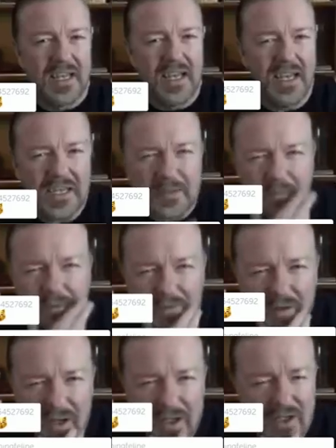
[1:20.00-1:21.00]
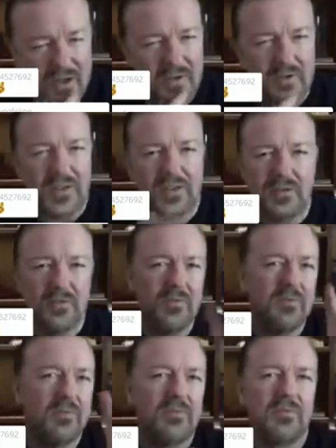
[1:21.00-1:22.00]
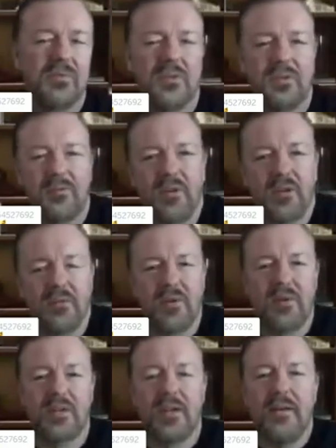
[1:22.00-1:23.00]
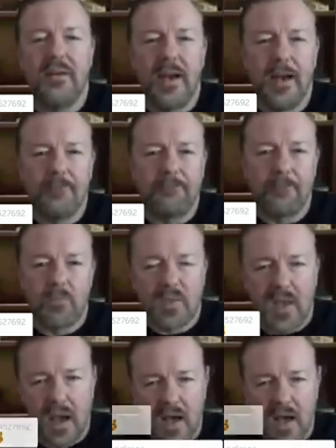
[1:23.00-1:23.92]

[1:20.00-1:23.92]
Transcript: He's a professional. It's all smoke and mirrors. Um, I